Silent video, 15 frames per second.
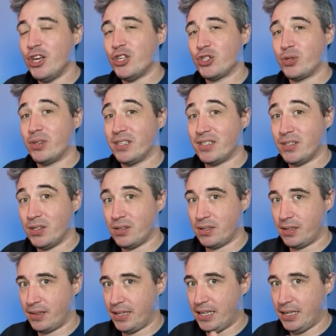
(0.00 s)
So this is
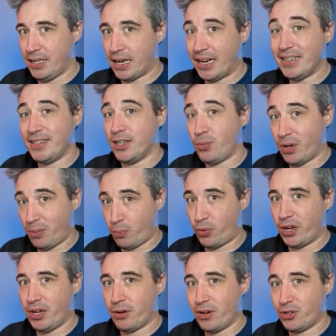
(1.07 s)
the idea with
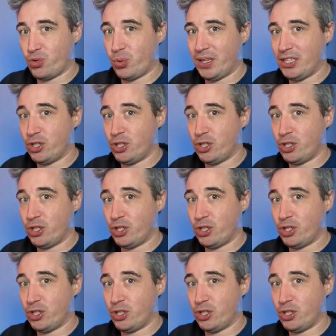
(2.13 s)
Prettier is really